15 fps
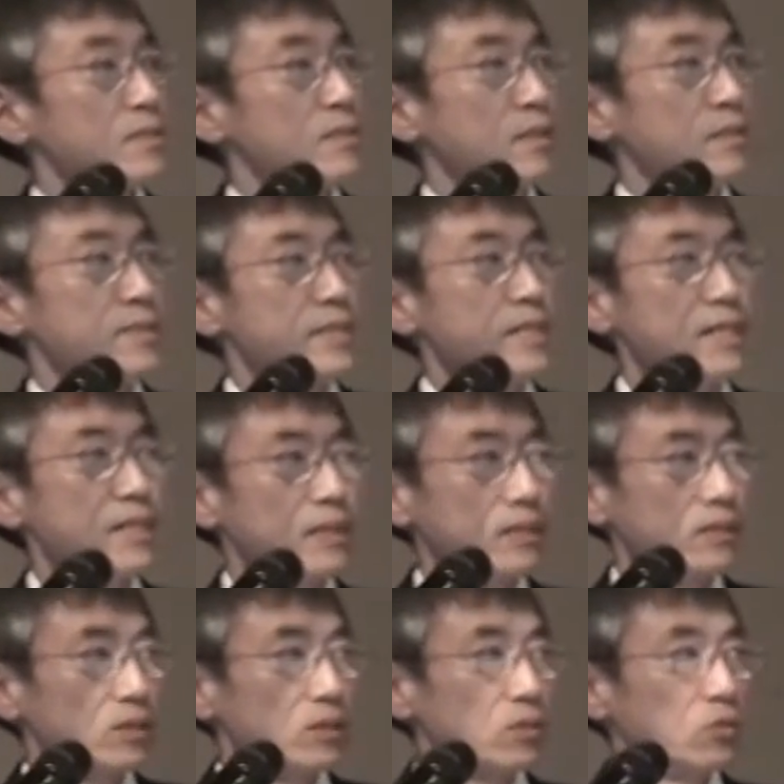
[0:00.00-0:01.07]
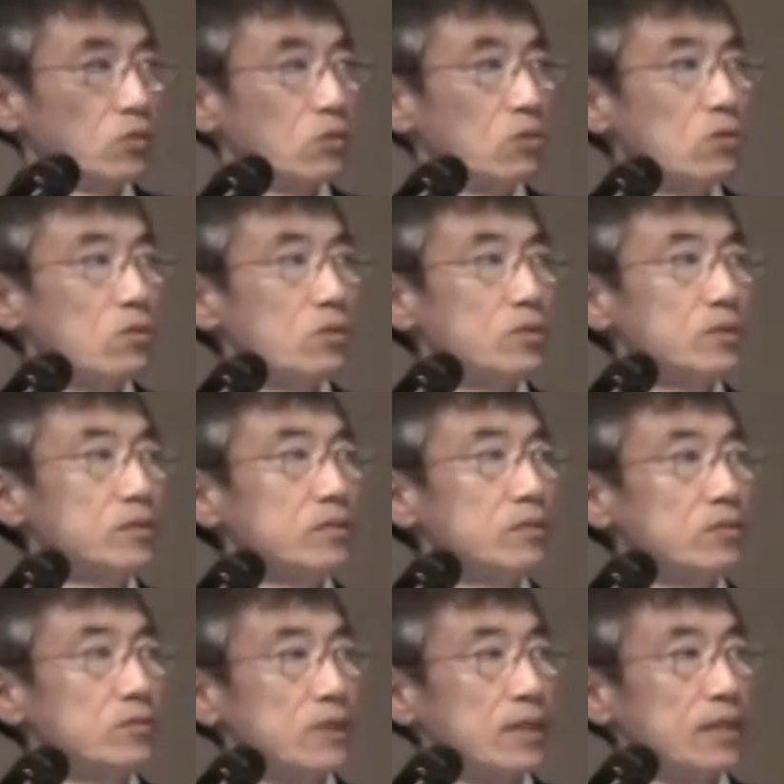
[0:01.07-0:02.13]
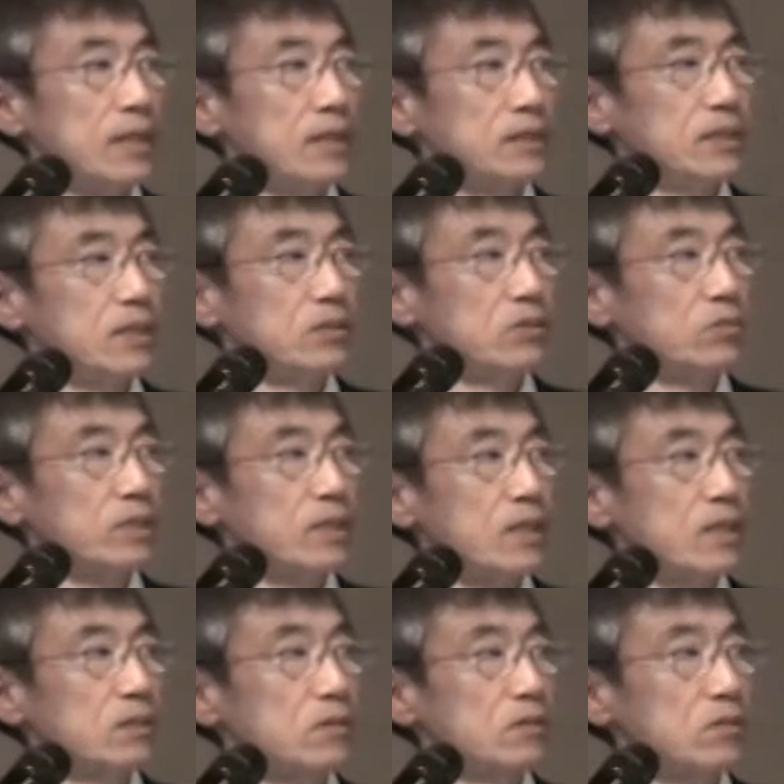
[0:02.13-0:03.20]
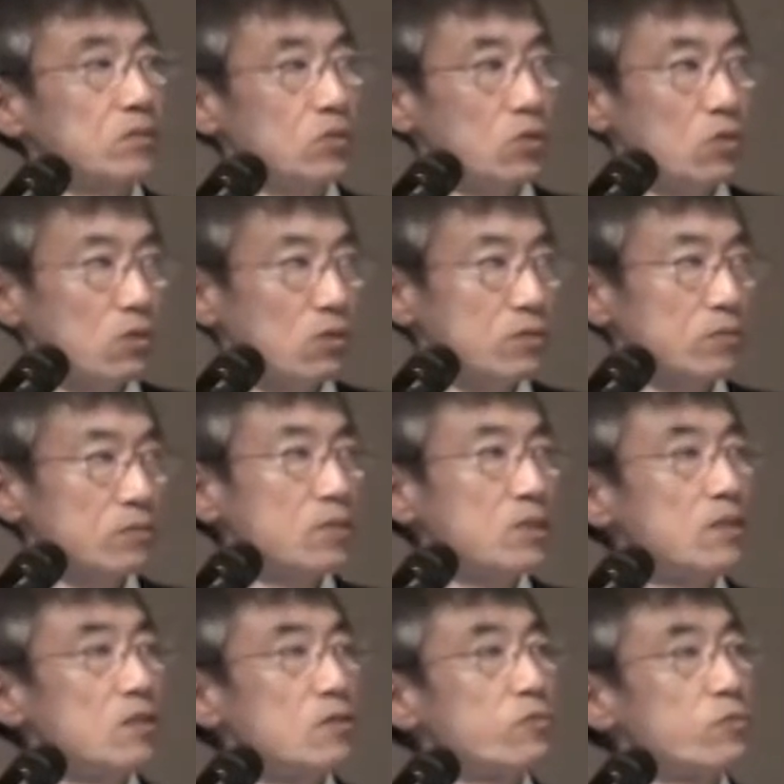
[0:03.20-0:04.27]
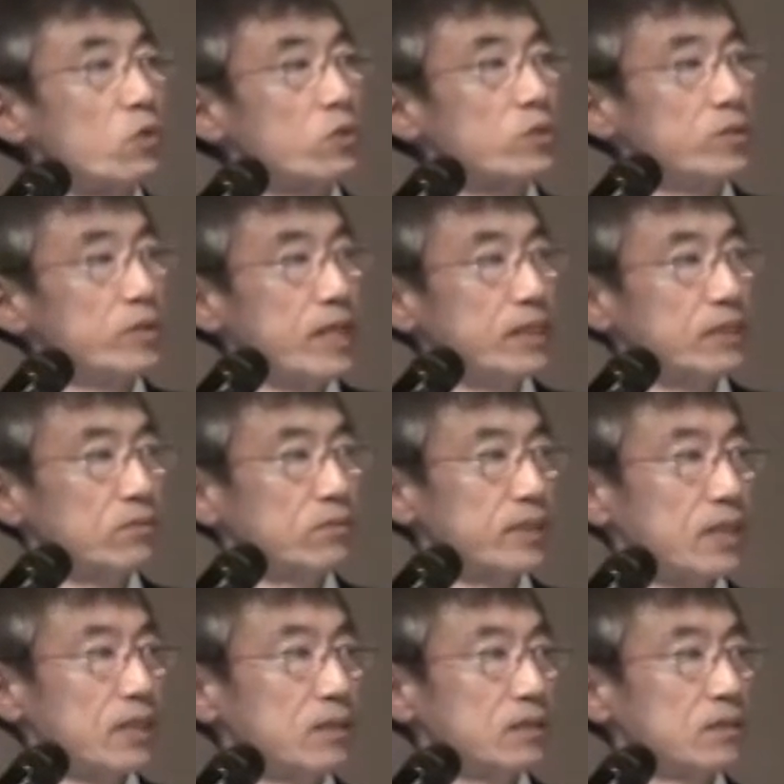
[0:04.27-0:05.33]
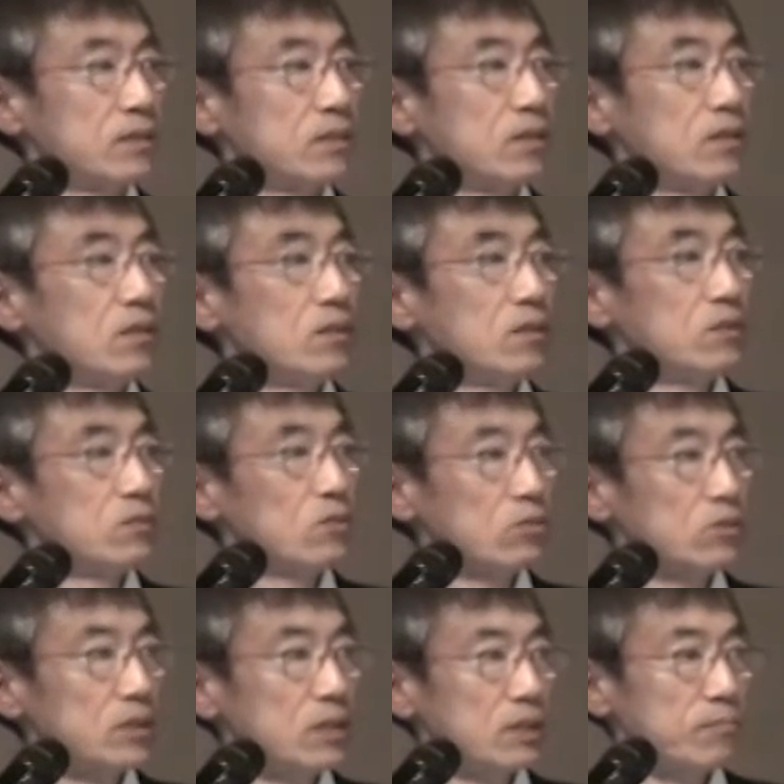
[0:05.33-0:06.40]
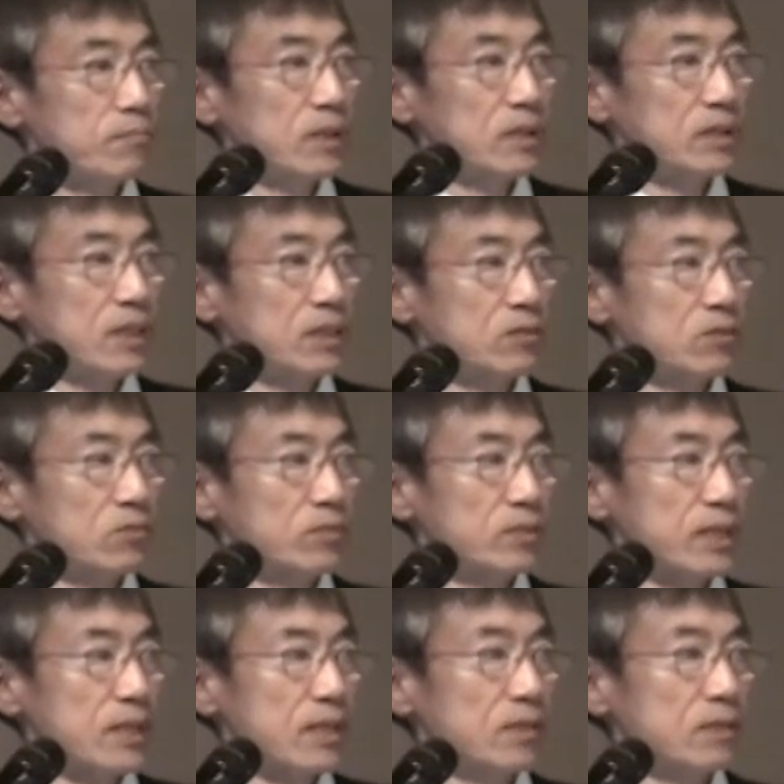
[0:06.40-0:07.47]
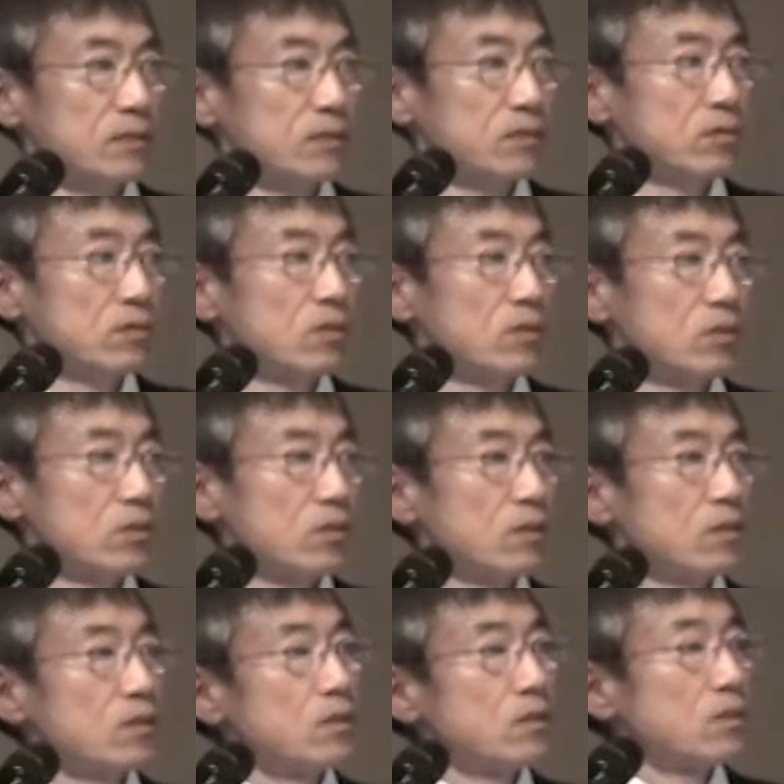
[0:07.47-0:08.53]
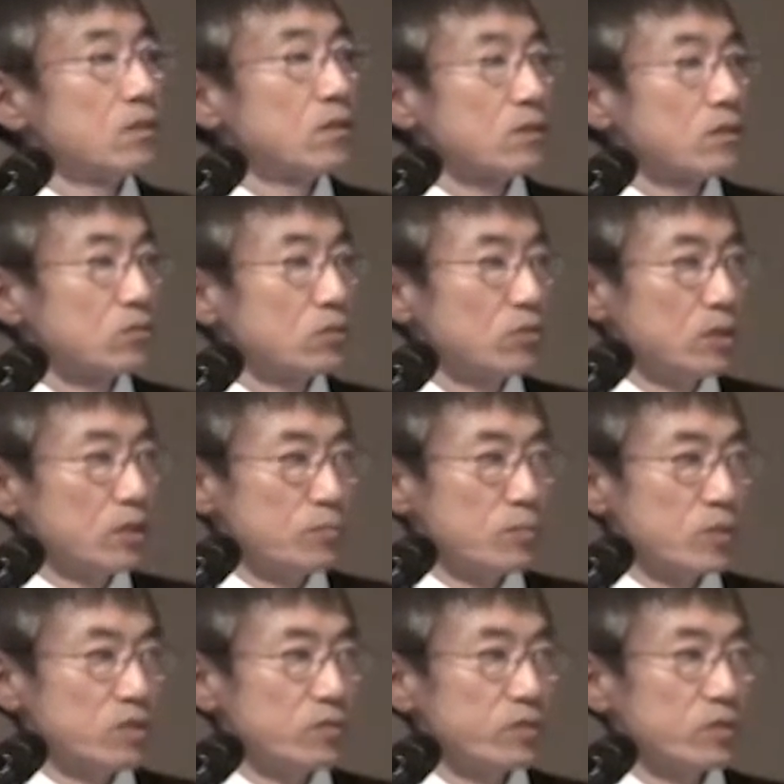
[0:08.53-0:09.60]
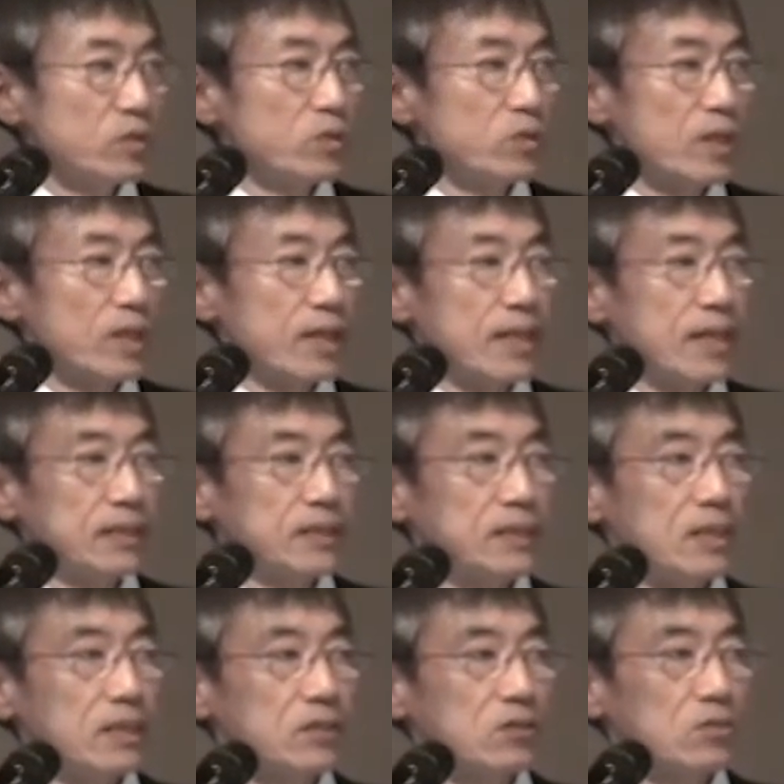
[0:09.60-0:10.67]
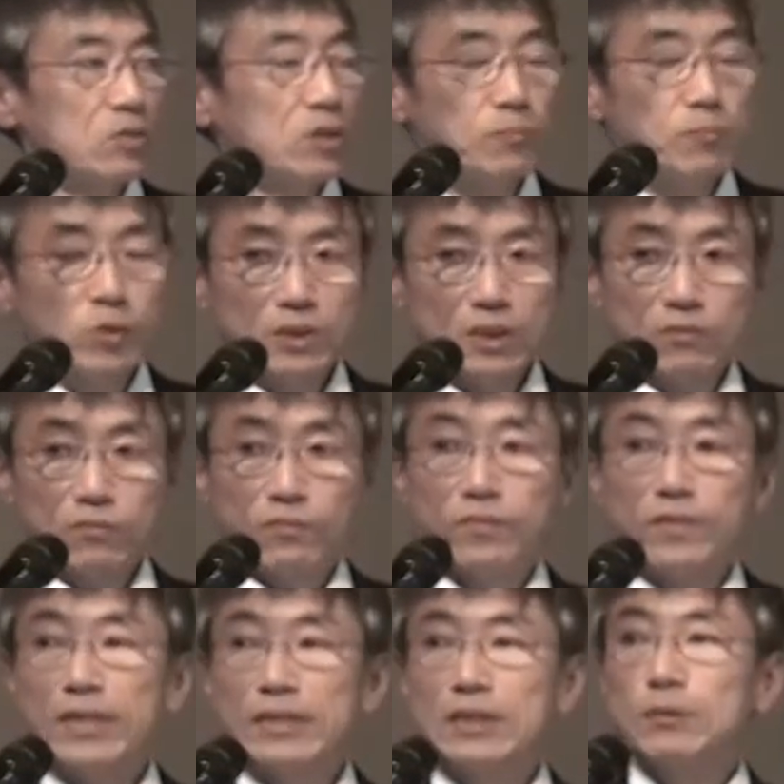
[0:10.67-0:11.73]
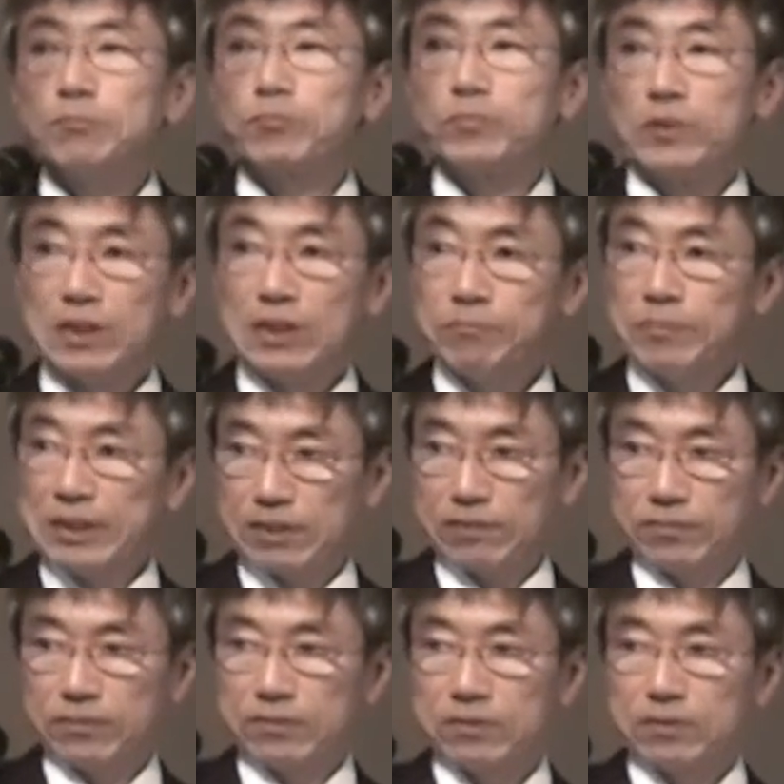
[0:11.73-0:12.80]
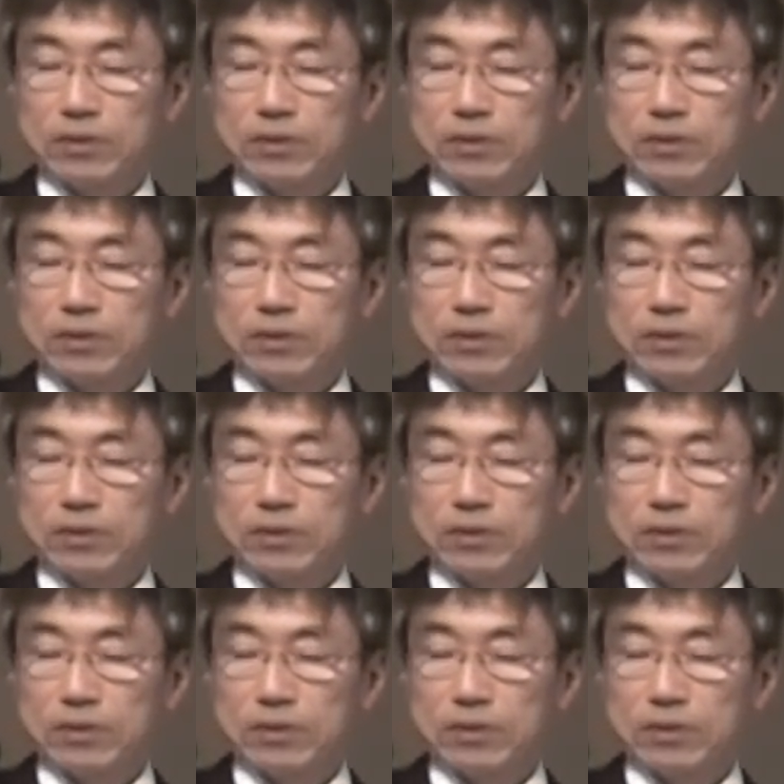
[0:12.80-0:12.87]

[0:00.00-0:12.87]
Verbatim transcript: That there is no neutralization tank, no flocculation tank, no sedimentation tank to remove neutralization deposit. Very primitive,